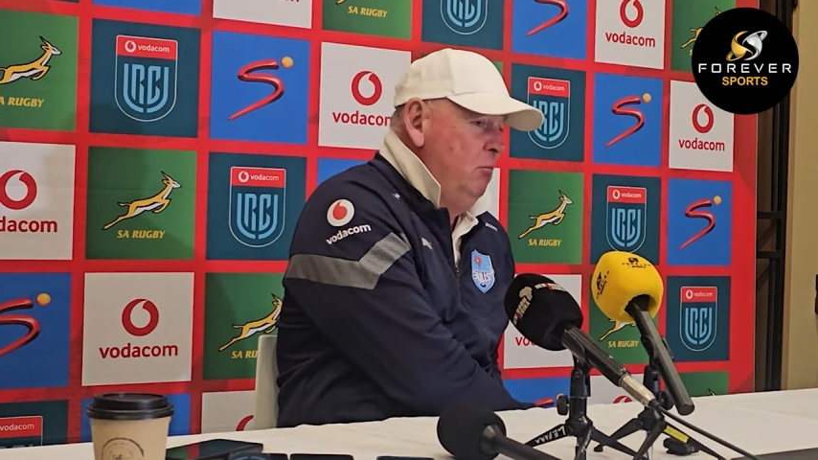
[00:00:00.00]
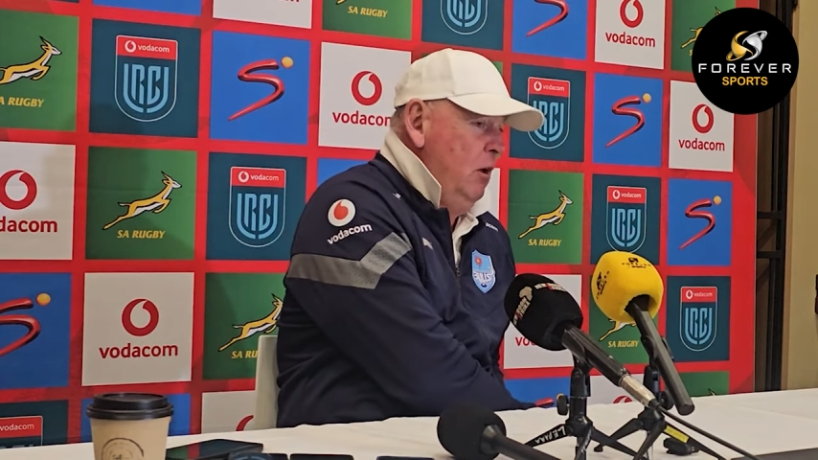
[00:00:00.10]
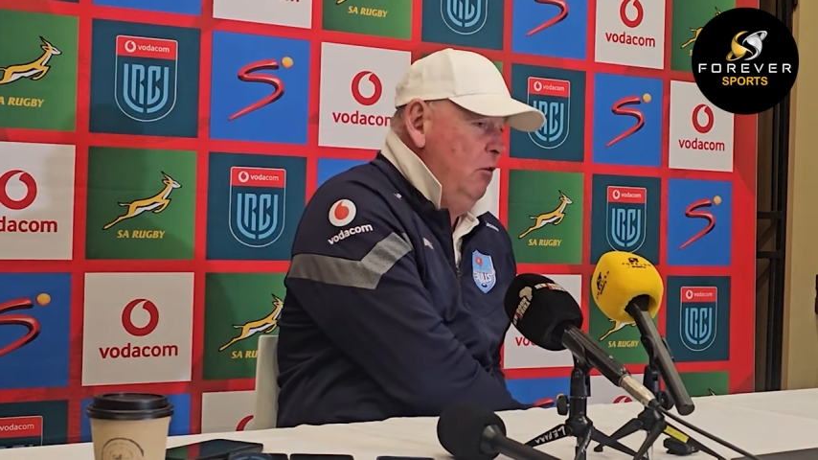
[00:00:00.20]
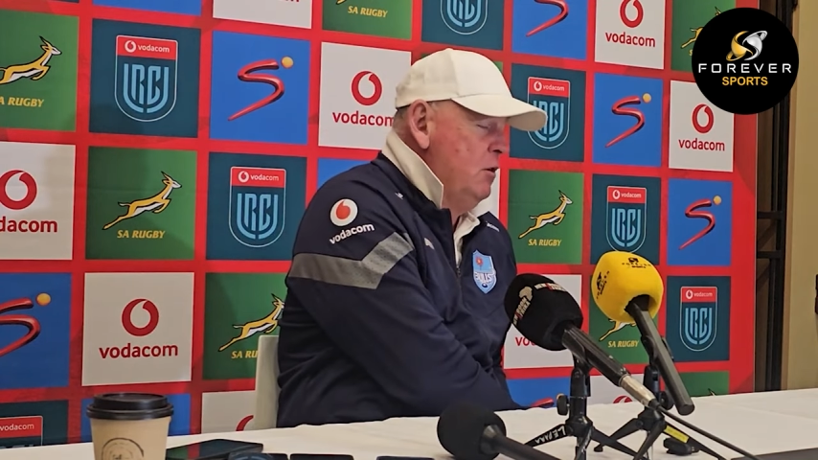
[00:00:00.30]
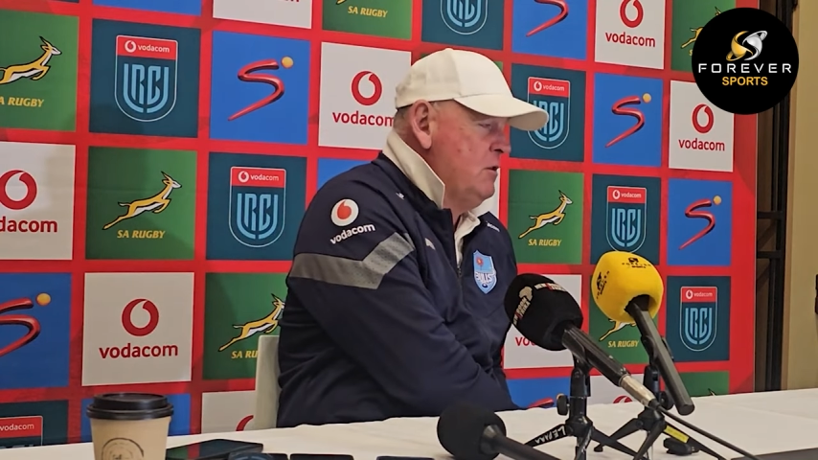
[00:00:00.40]

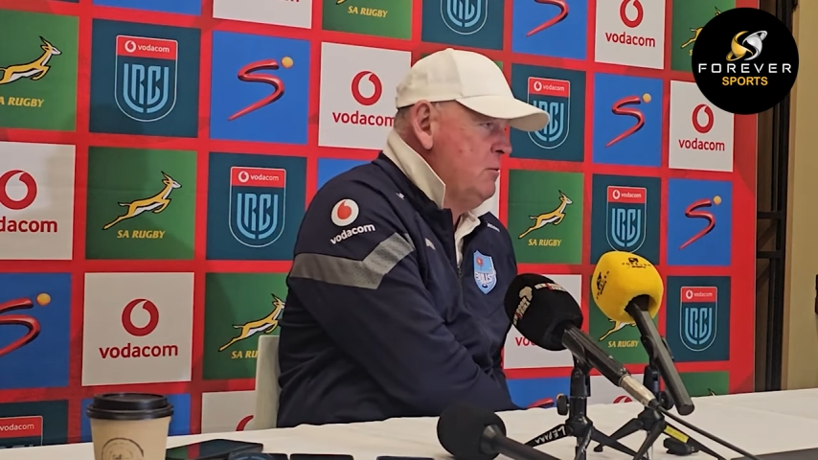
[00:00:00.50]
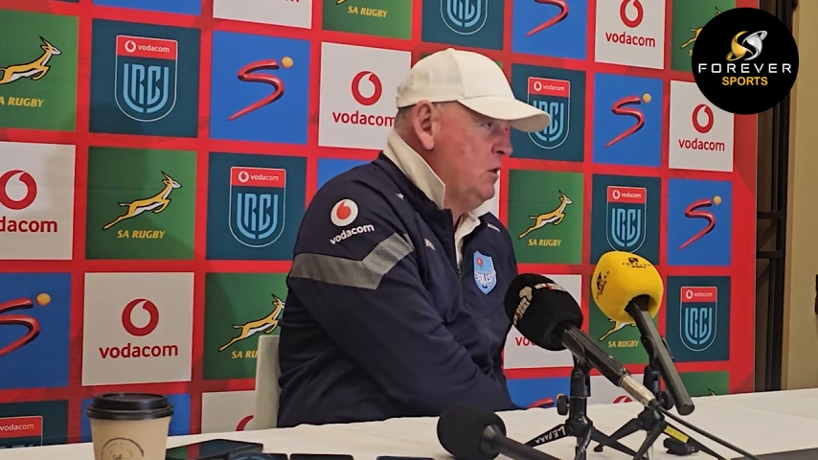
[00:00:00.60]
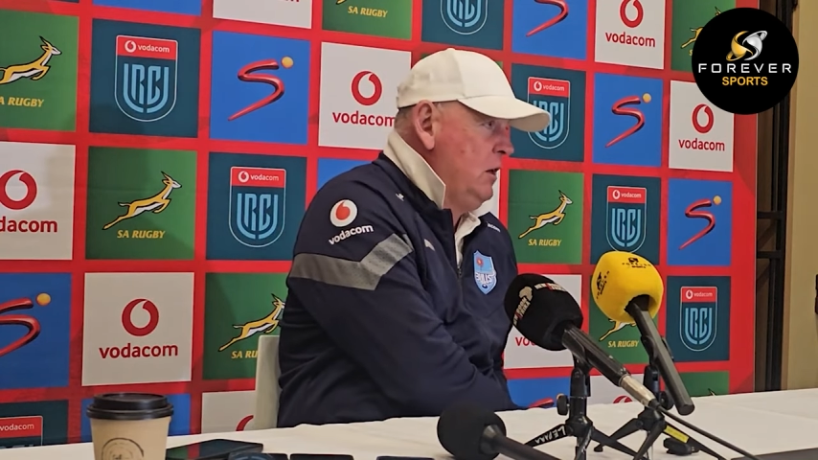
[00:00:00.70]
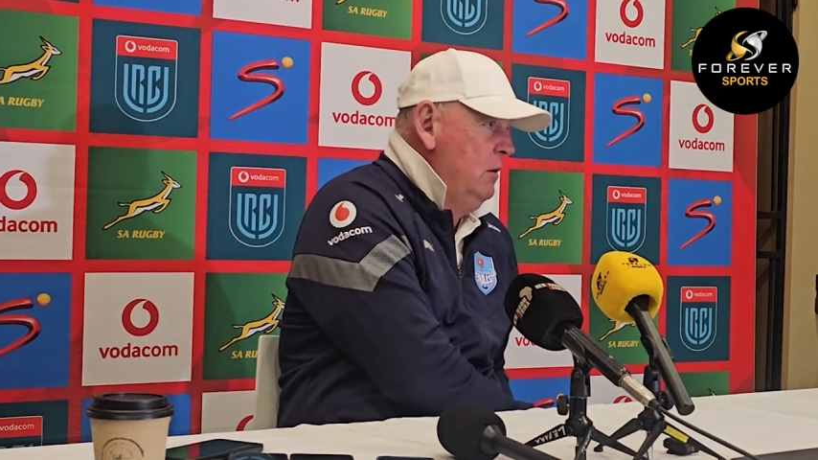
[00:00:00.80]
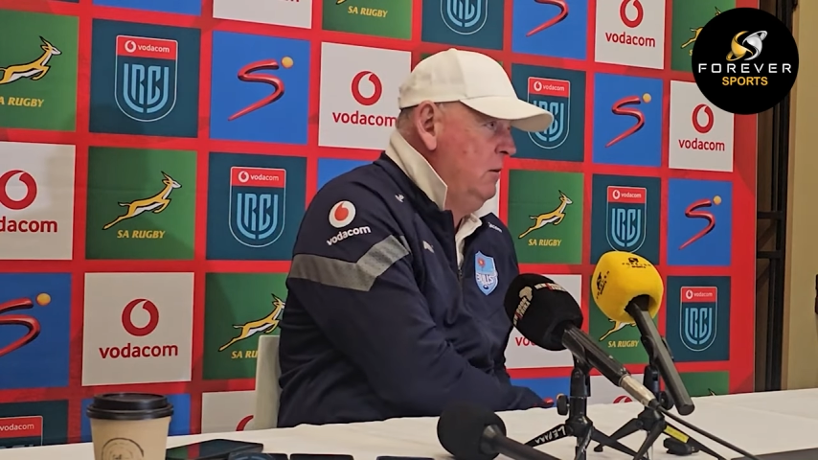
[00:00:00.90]
yeah, he's got some
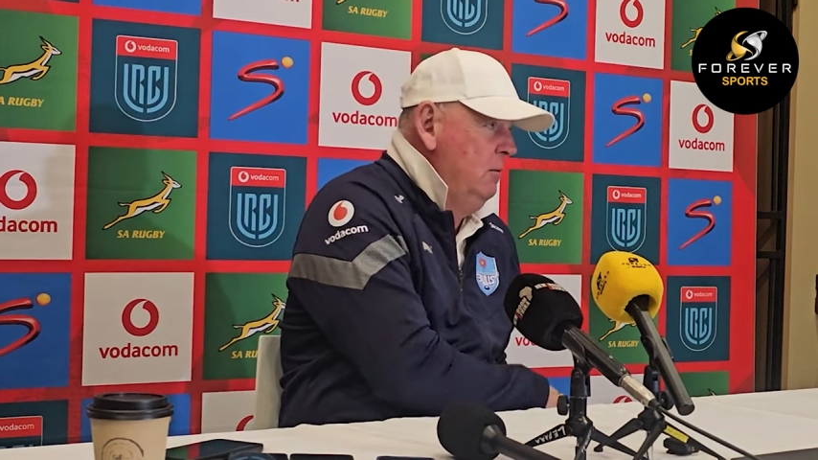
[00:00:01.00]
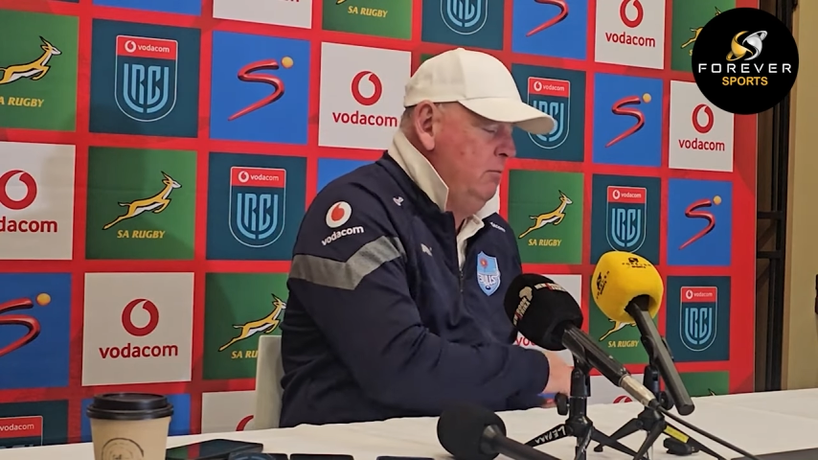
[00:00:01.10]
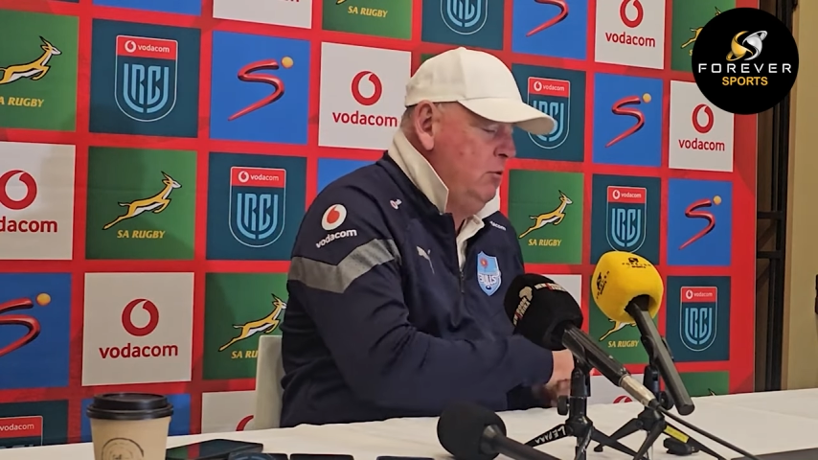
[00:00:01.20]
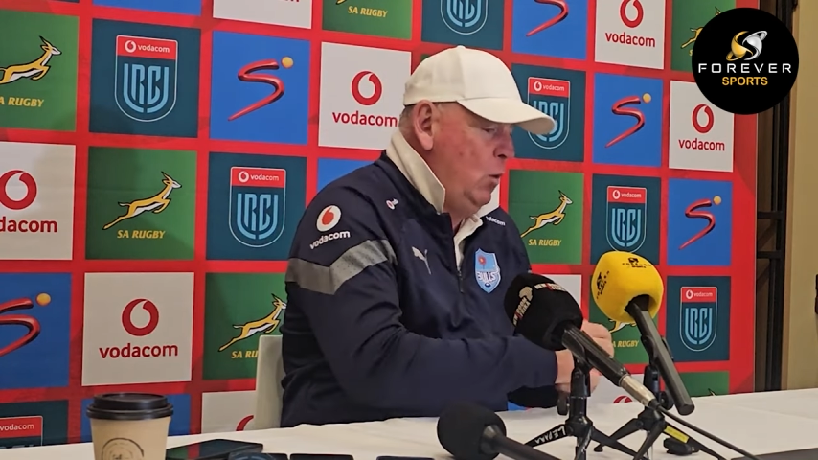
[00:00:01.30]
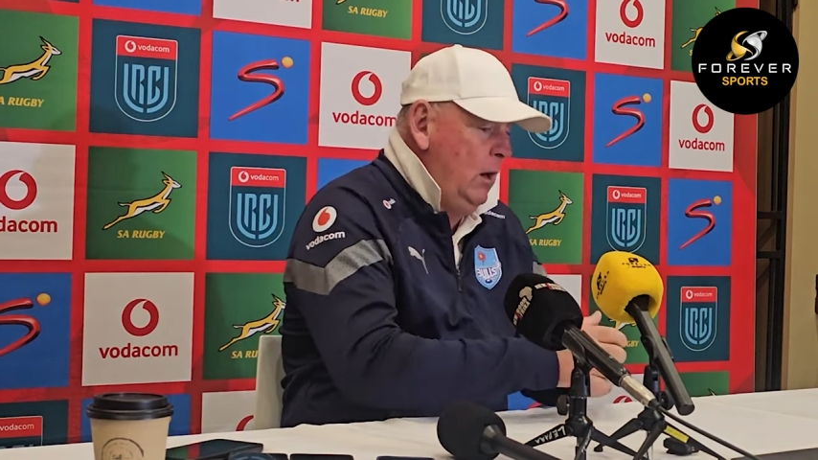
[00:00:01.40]
skill,
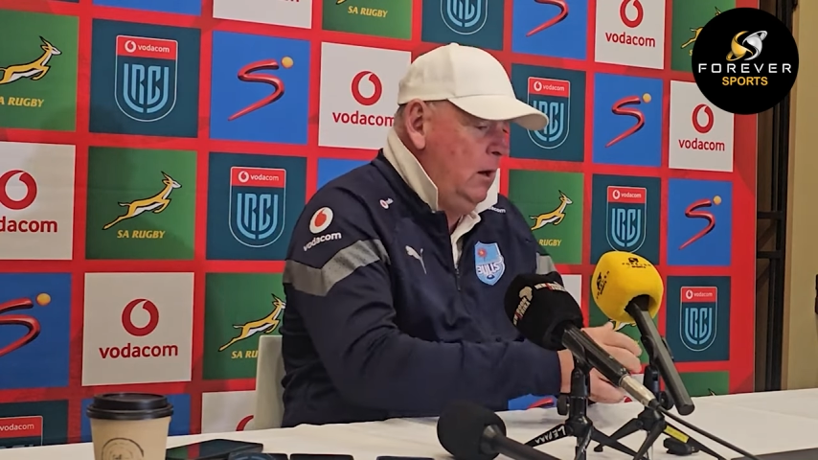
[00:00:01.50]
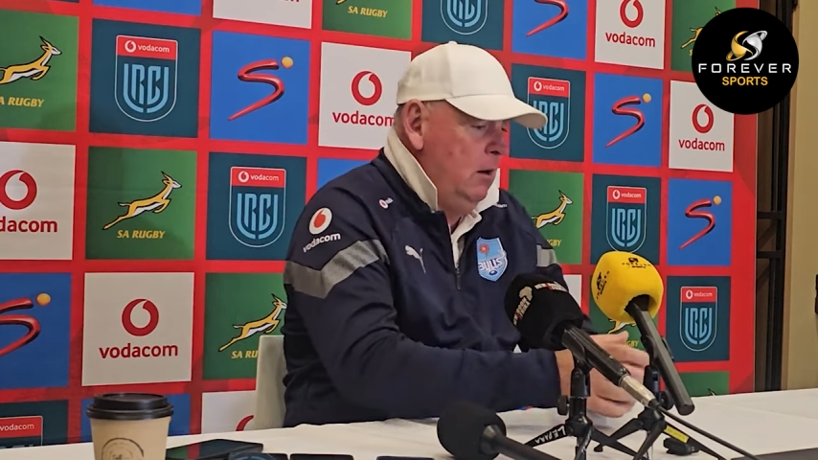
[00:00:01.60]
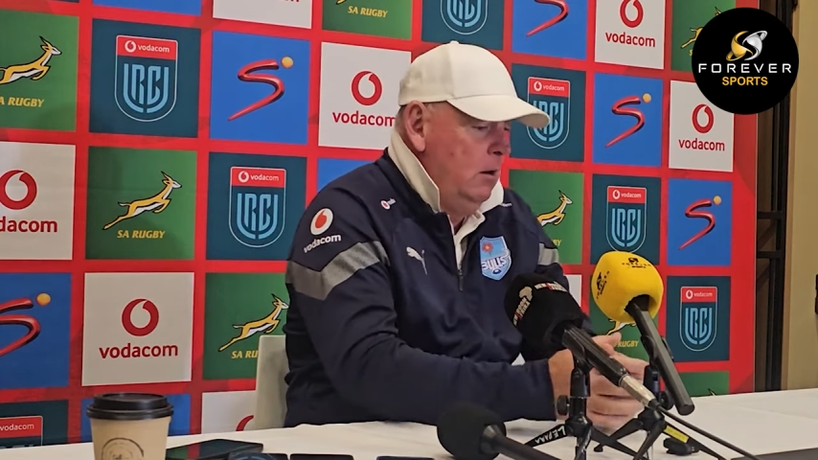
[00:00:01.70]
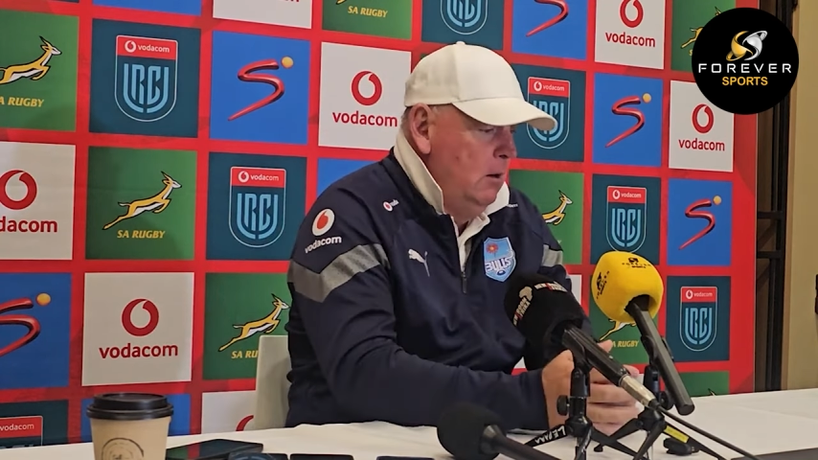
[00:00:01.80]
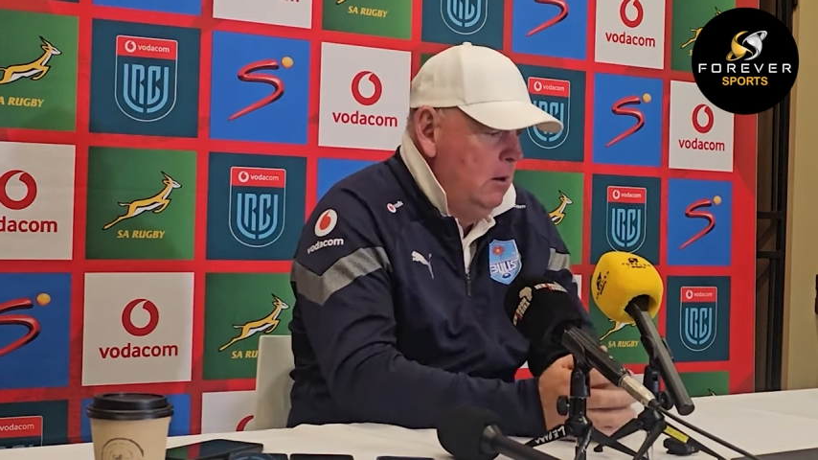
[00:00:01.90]
quick.